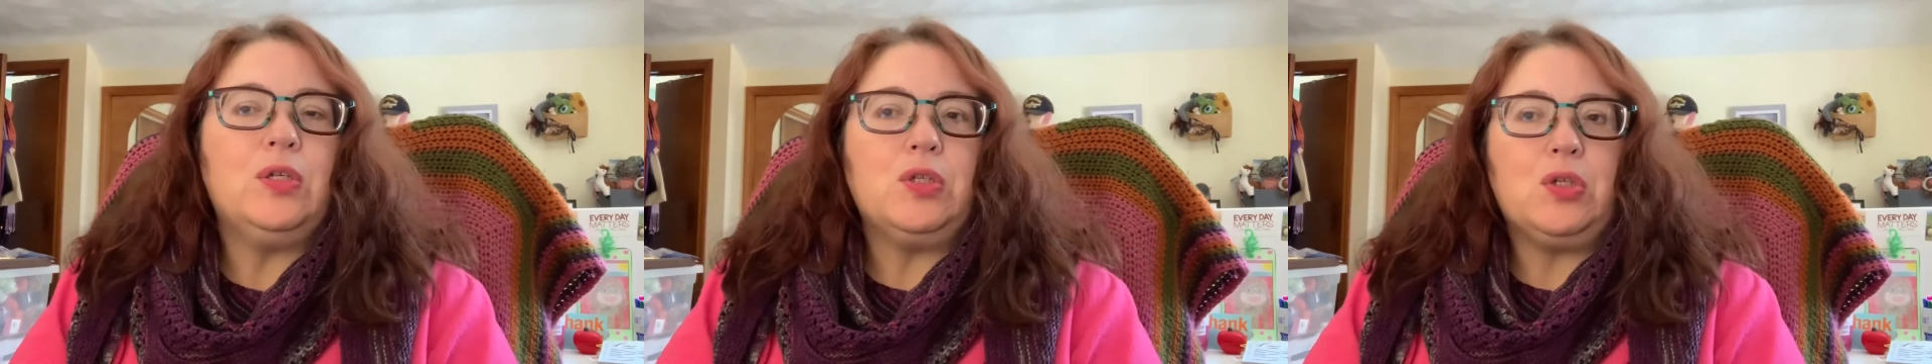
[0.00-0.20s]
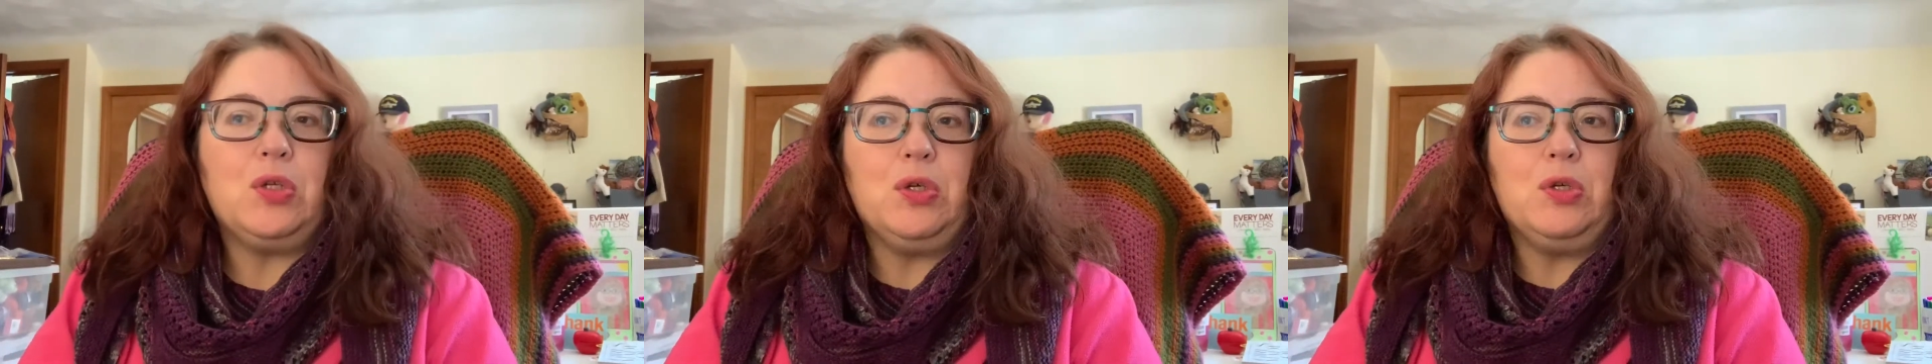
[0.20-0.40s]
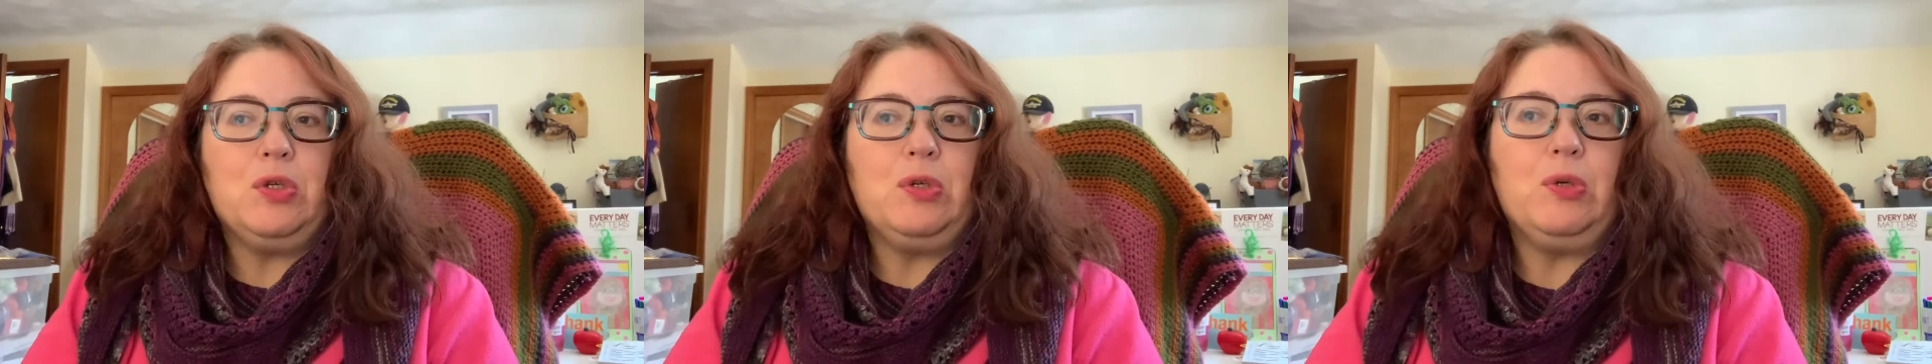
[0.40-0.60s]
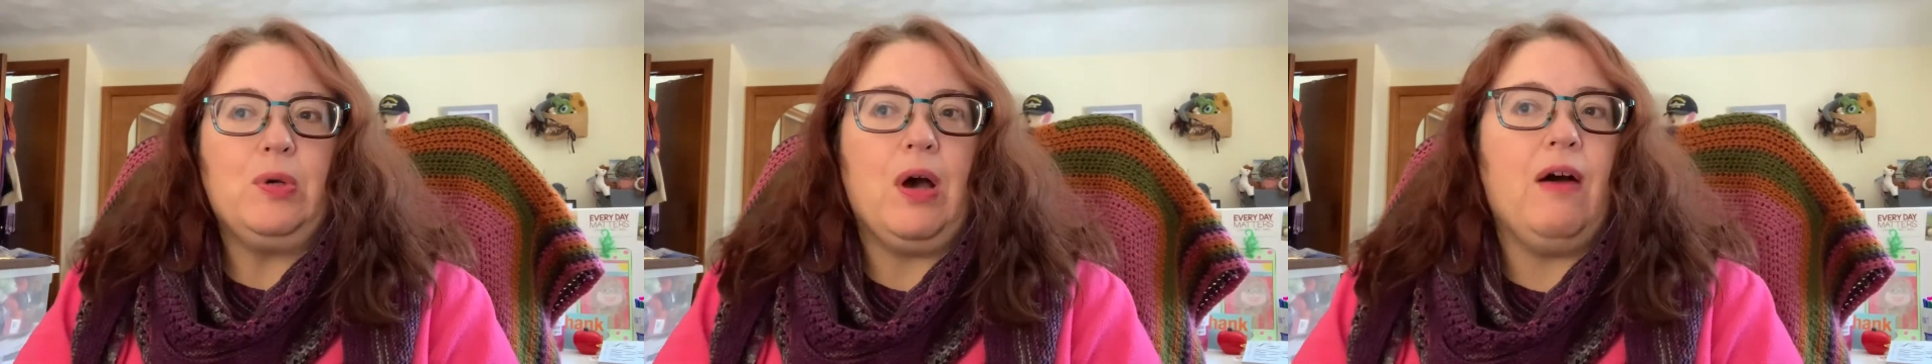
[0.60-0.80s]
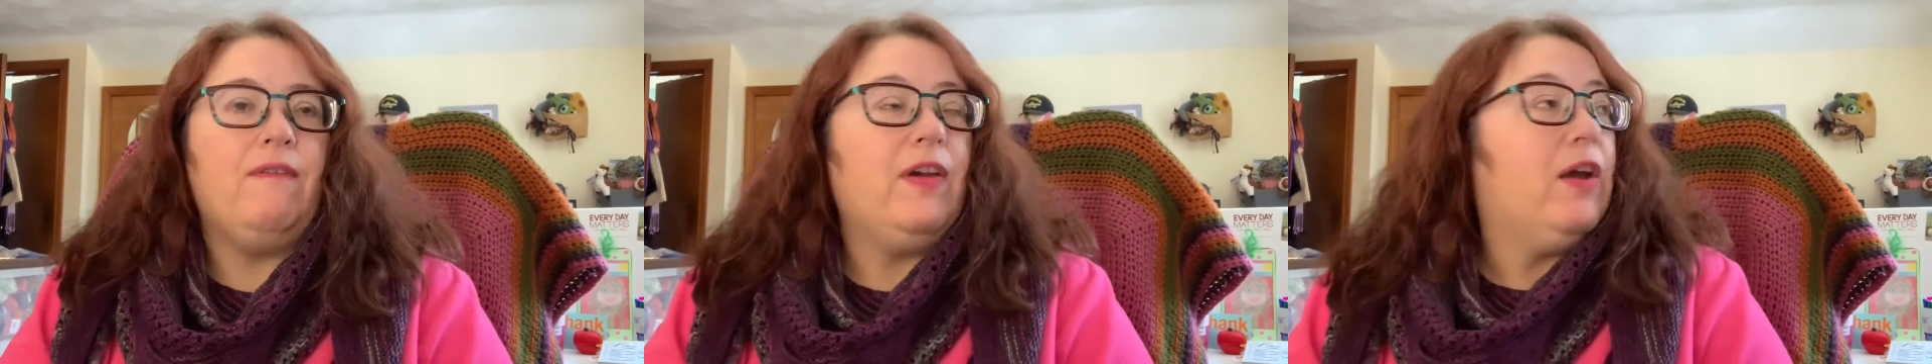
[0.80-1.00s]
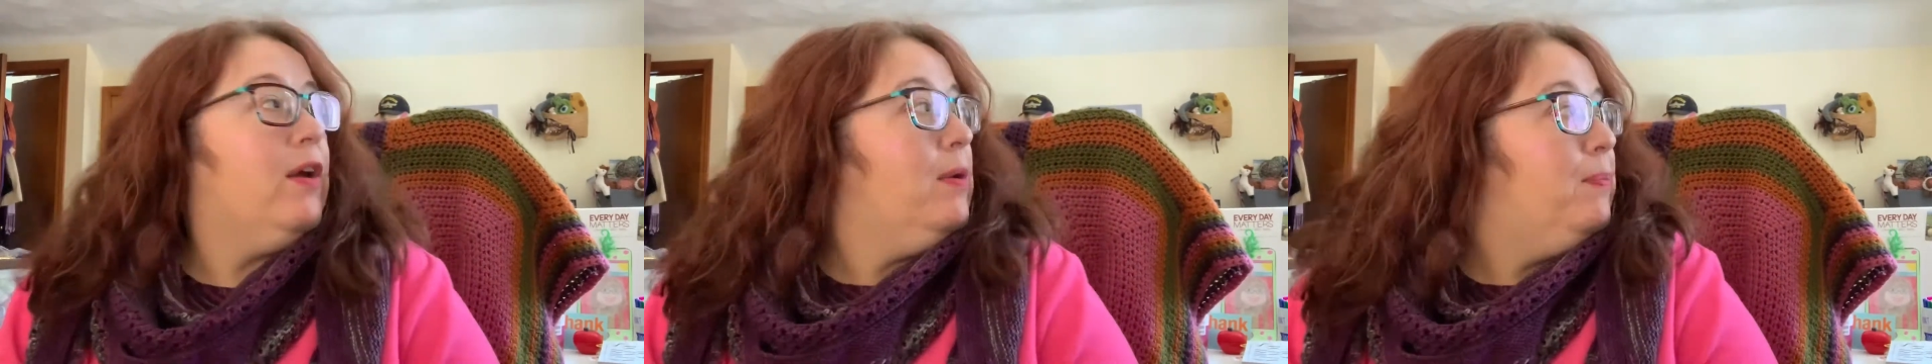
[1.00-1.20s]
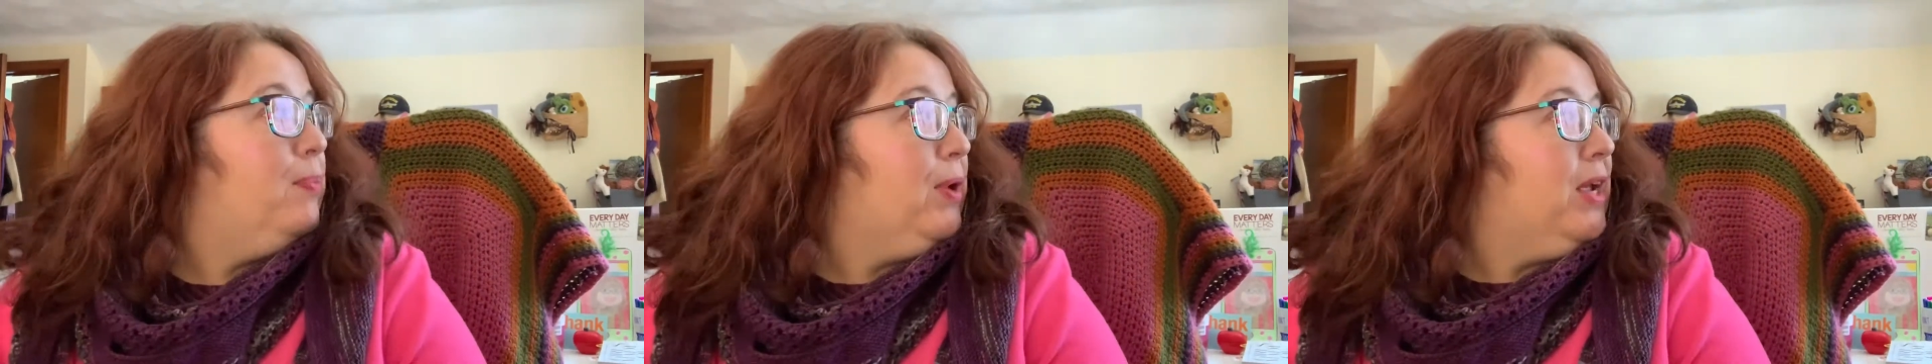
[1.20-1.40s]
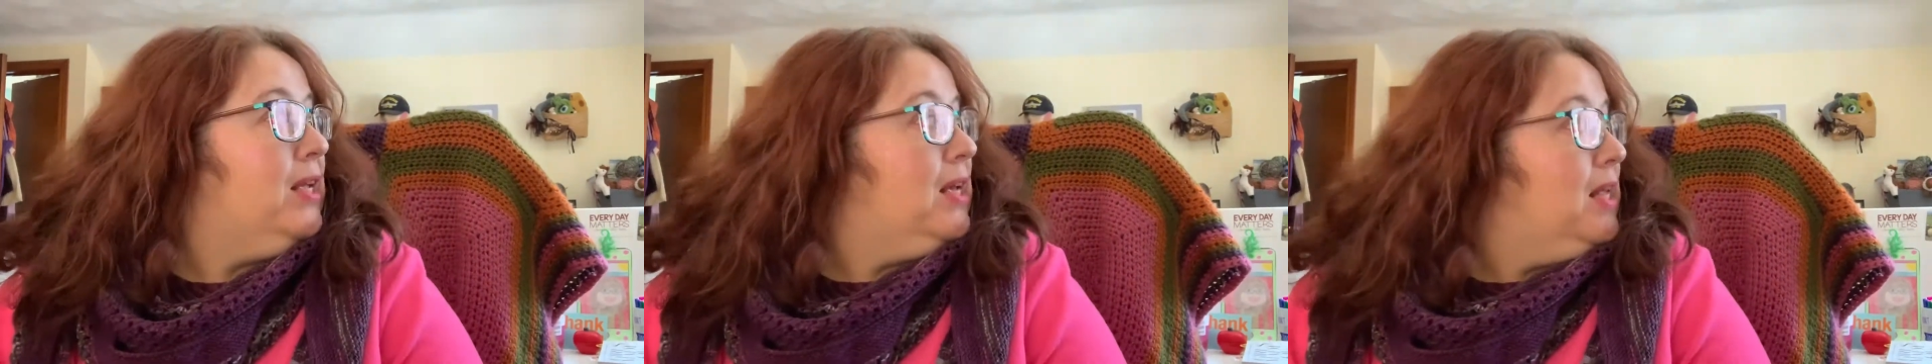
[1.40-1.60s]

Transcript: to a very bright